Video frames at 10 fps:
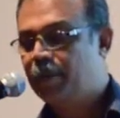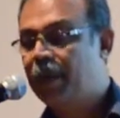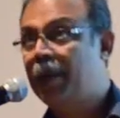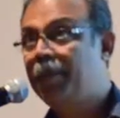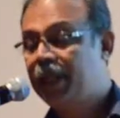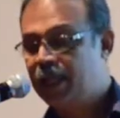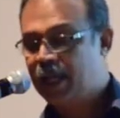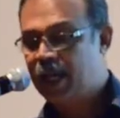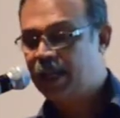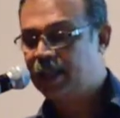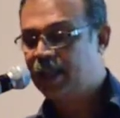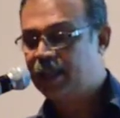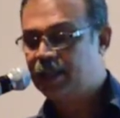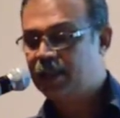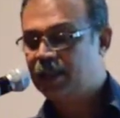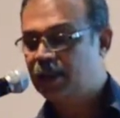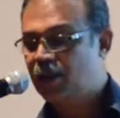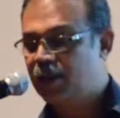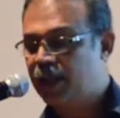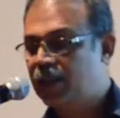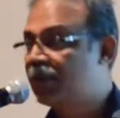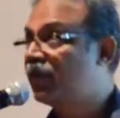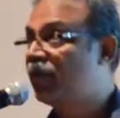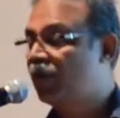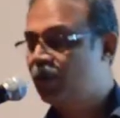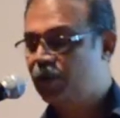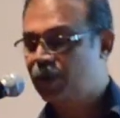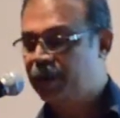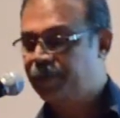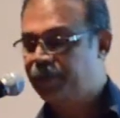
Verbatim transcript: Mapping Heritage in the Context of Old Goa.